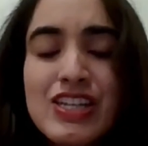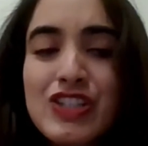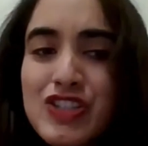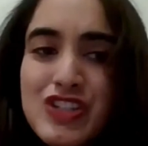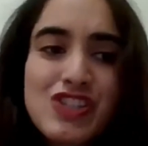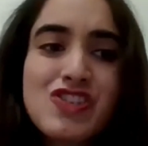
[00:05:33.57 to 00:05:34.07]

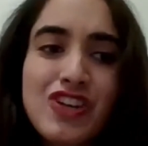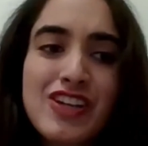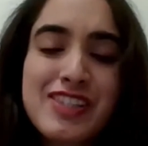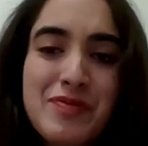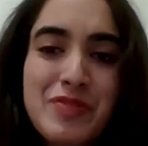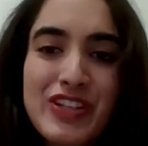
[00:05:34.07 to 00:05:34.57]
Just trust
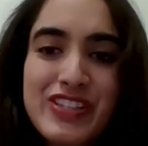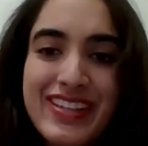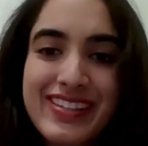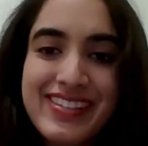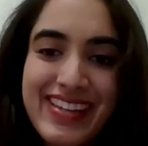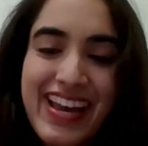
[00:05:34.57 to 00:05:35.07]
the
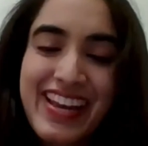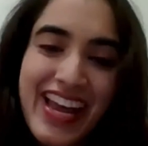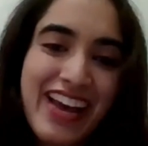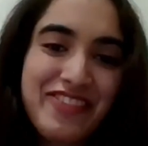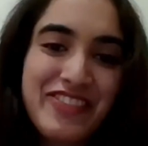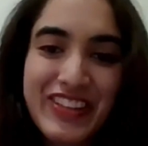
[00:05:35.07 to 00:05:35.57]
process and
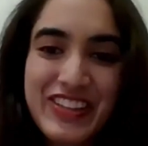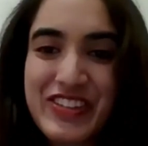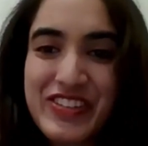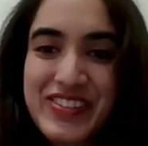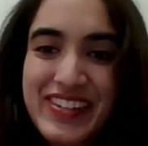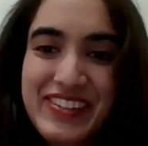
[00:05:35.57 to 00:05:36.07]
have faith in
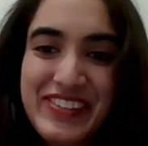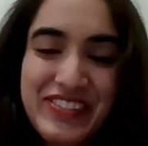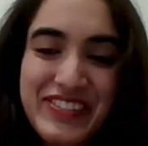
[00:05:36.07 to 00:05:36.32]
yourself.